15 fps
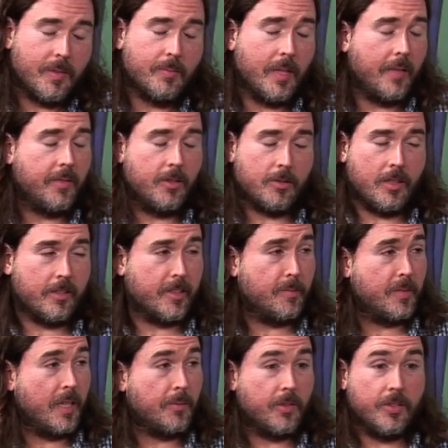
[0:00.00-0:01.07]
maybe around
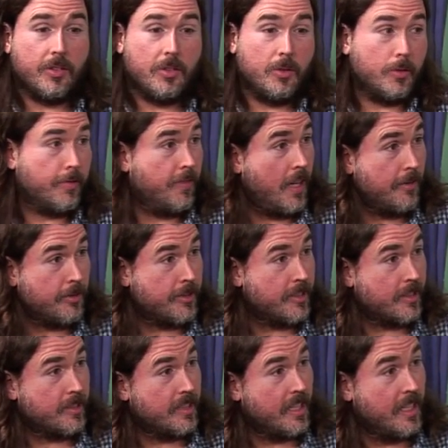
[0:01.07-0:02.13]
September you lose five or
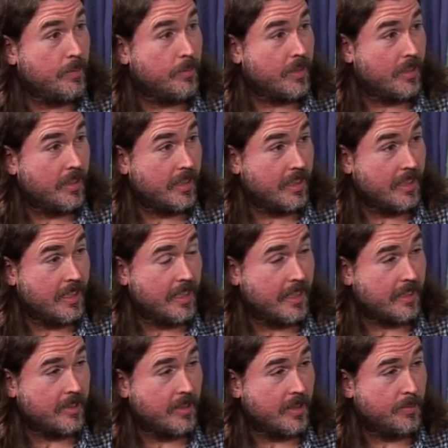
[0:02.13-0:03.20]
six games like in the Wouldn't next. Wouldn't
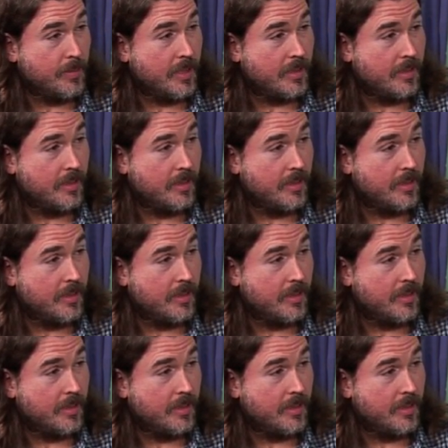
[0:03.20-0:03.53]
that be like, something